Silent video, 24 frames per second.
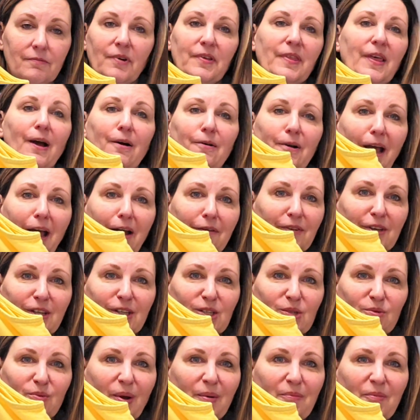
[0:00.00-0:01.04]
without having
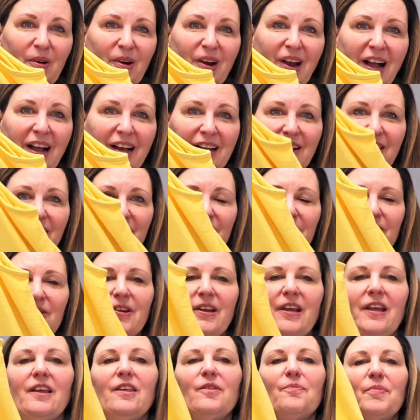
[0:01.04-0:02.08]
swimwear on
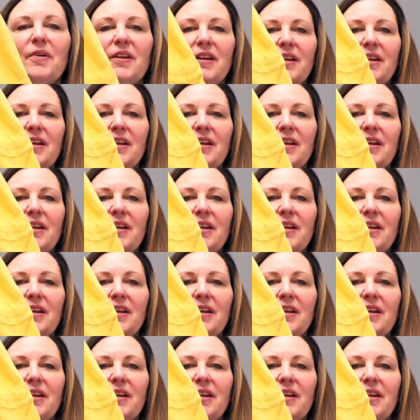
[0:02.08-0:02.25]
underneath.